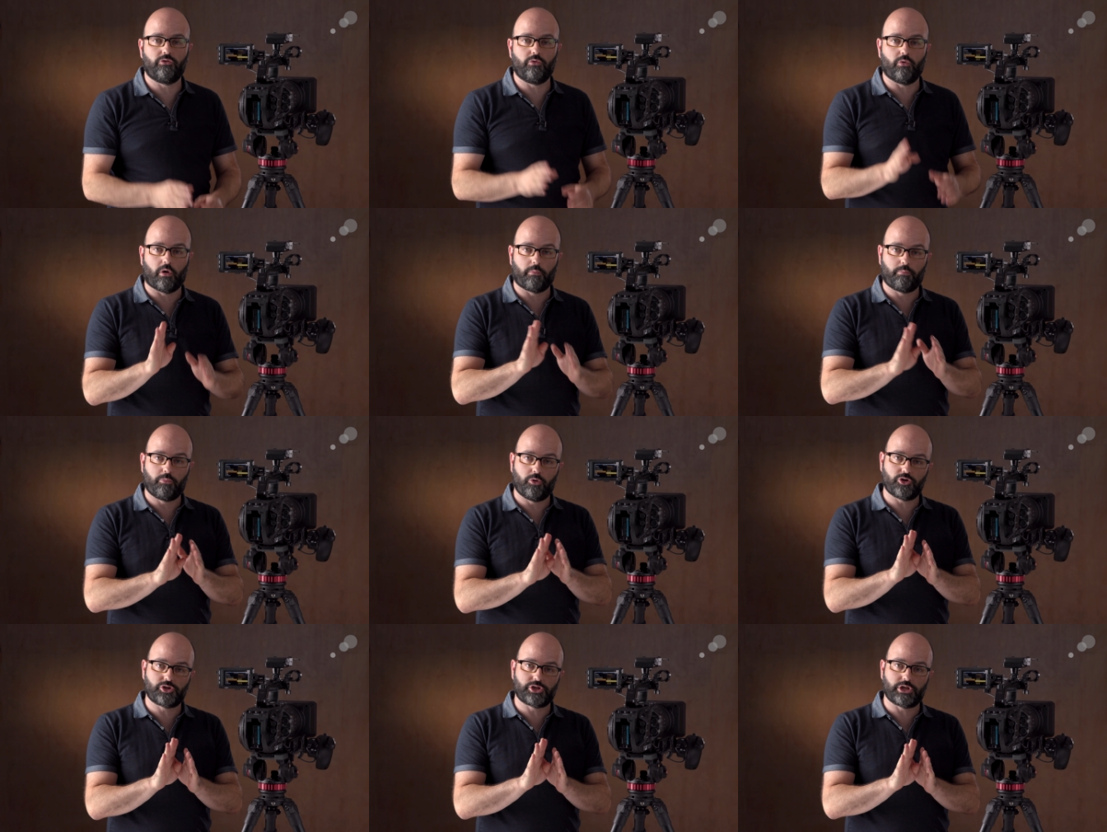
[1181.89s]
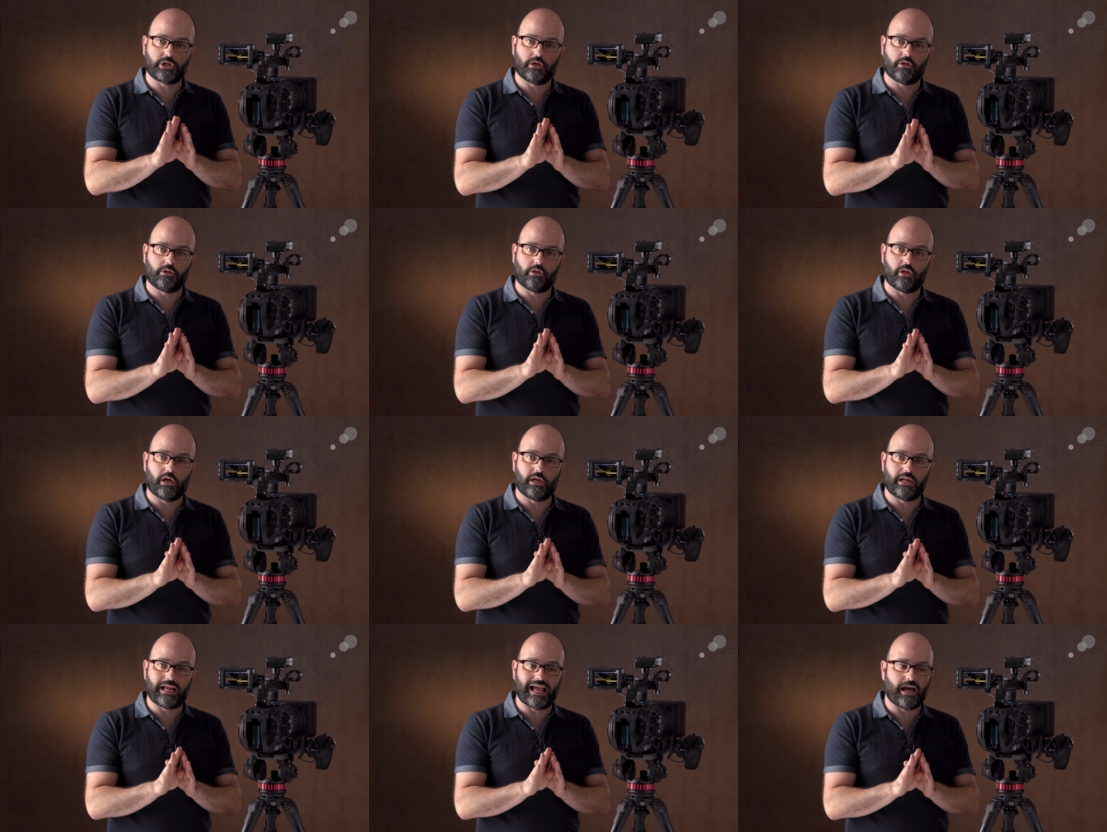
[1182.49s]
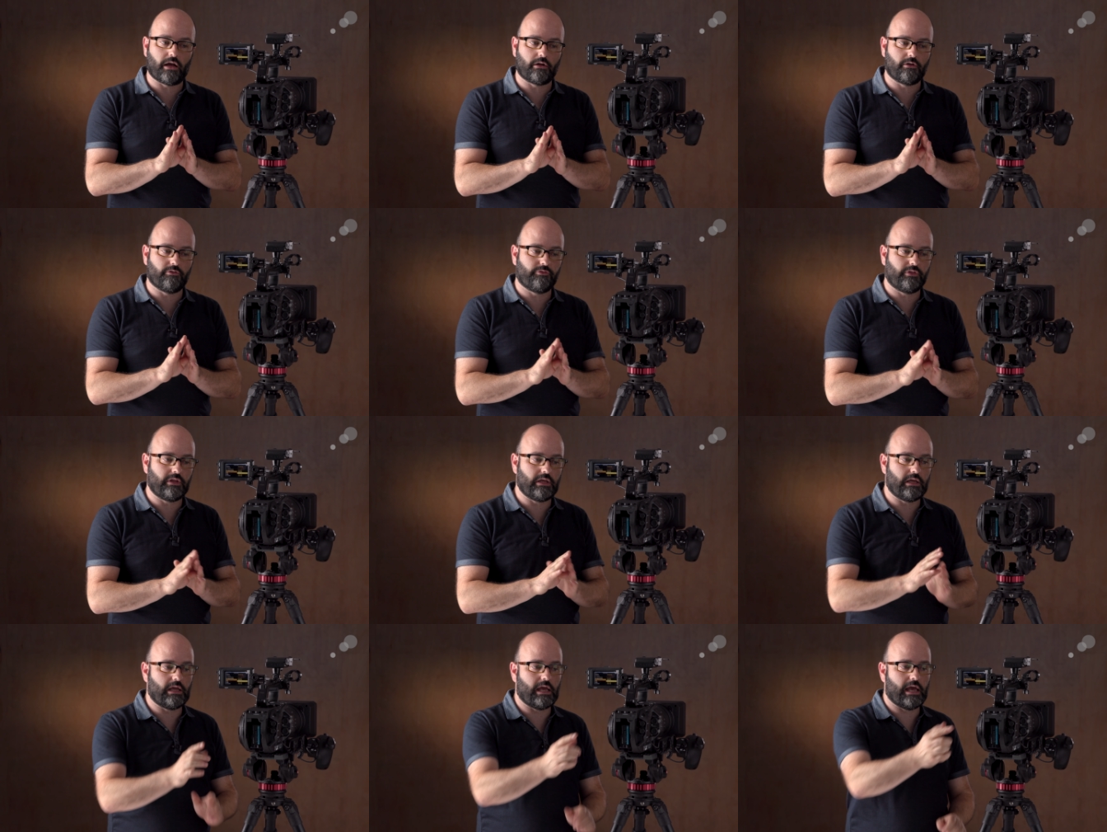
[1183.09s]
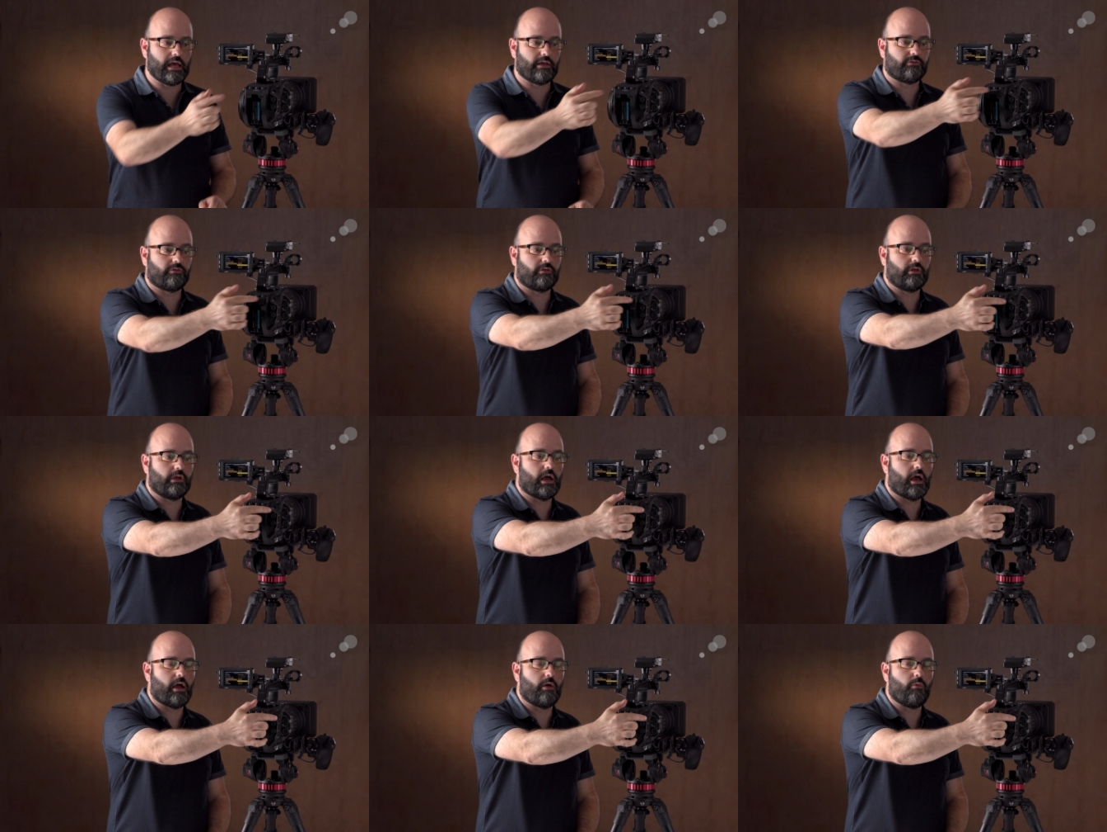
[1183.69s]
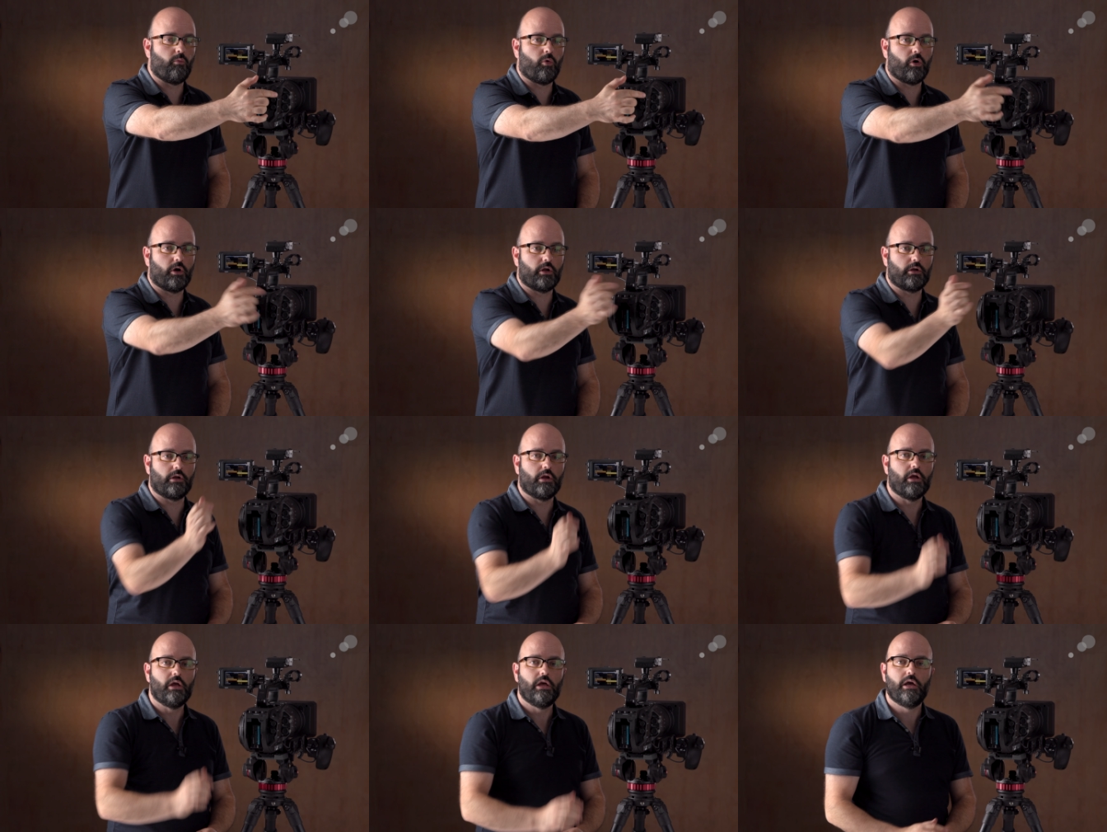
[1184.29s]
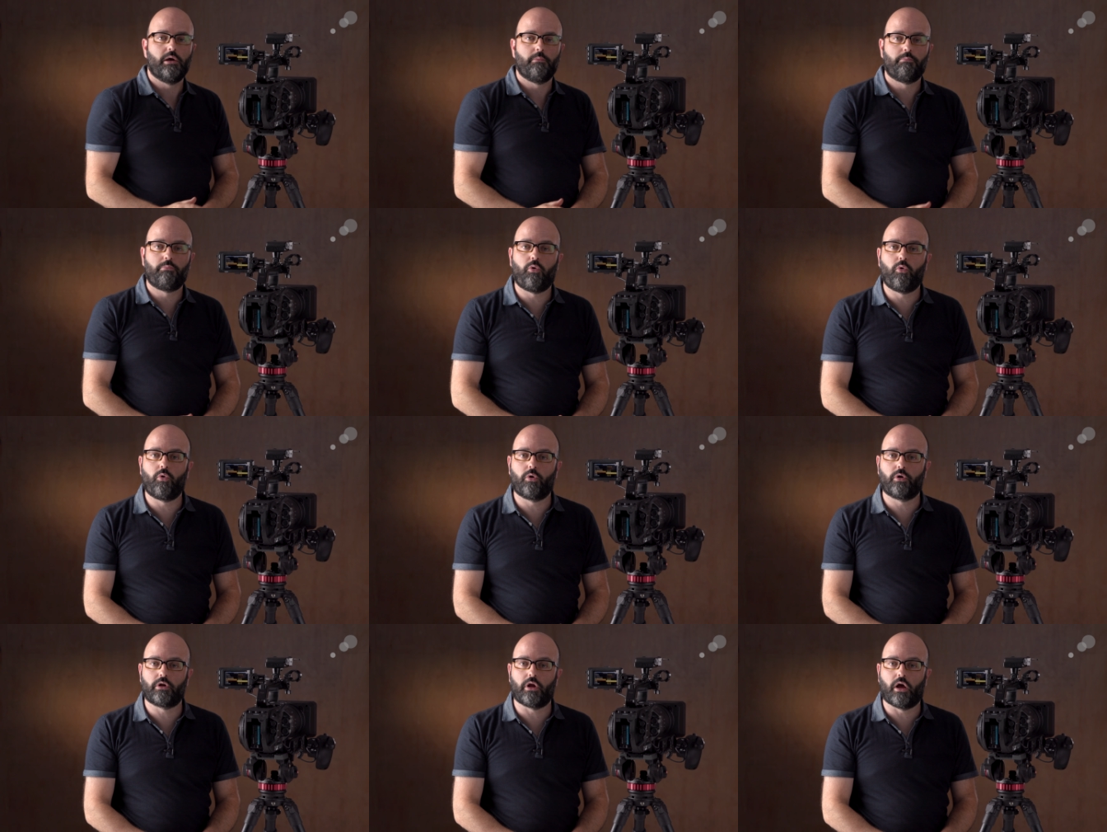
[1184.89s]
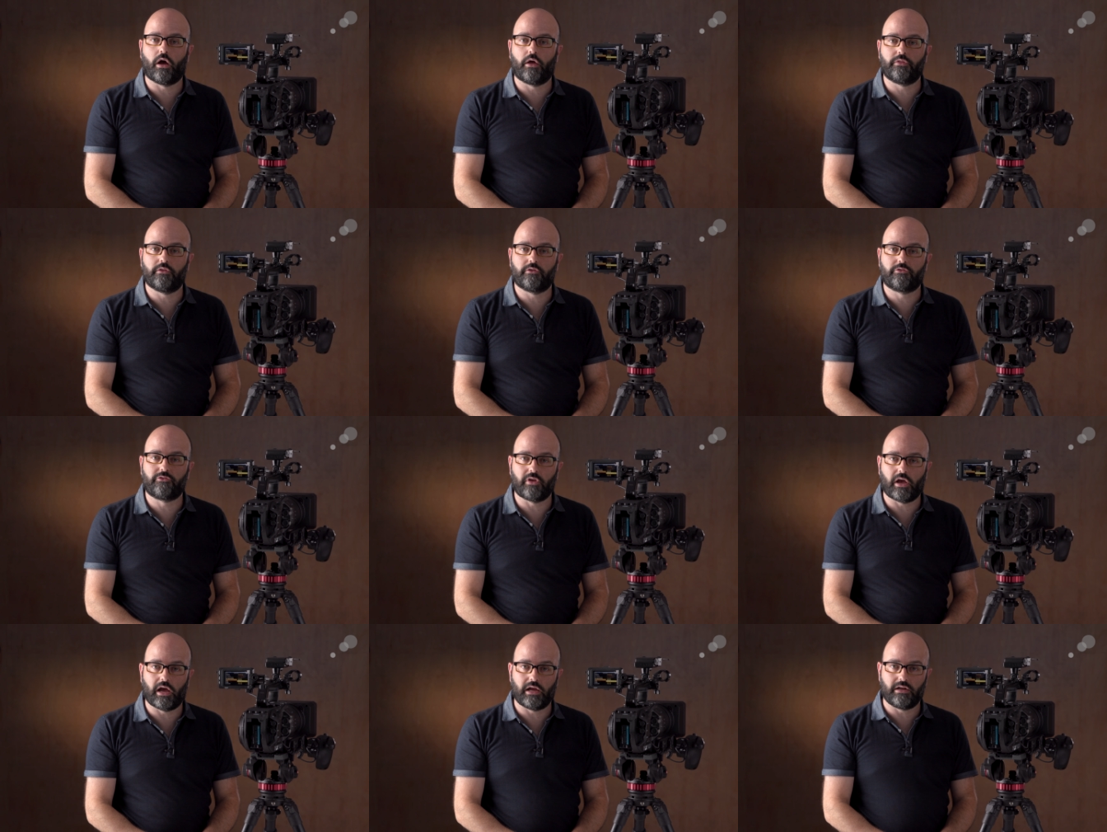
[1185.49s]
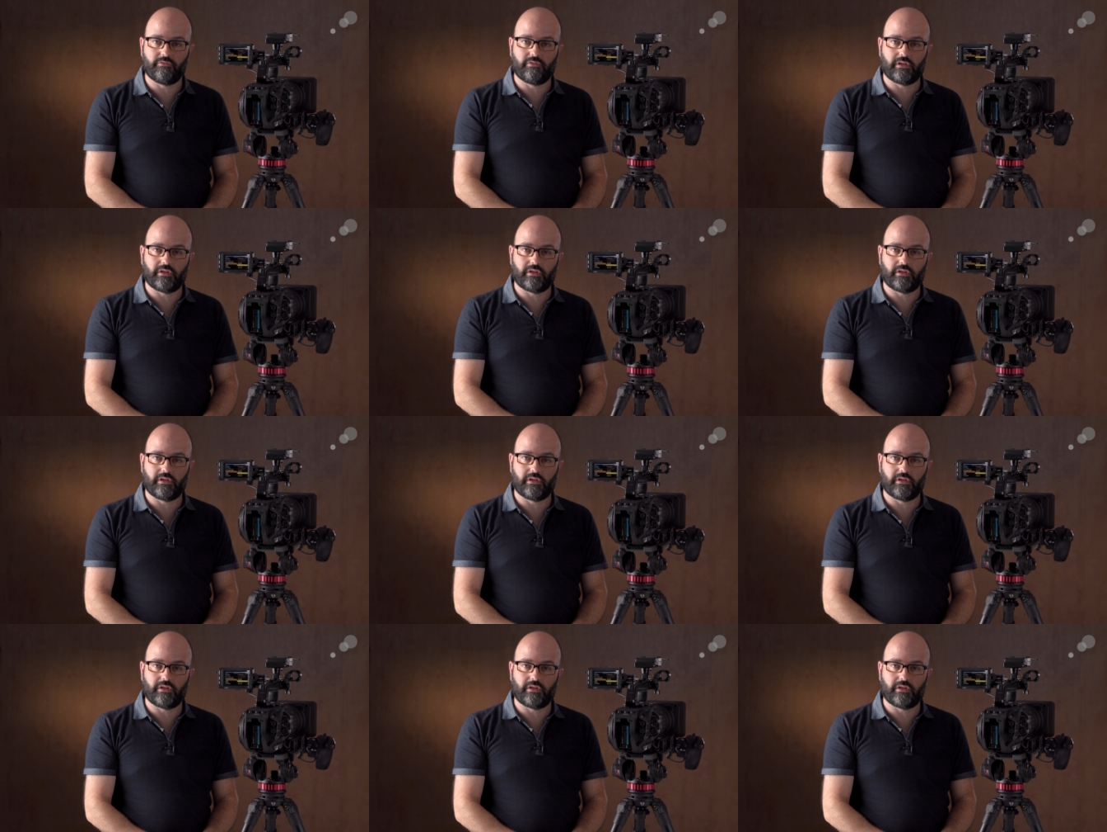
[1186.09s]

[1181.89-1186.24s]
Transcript: you are pushing a LUT out of the SDI1 port on the side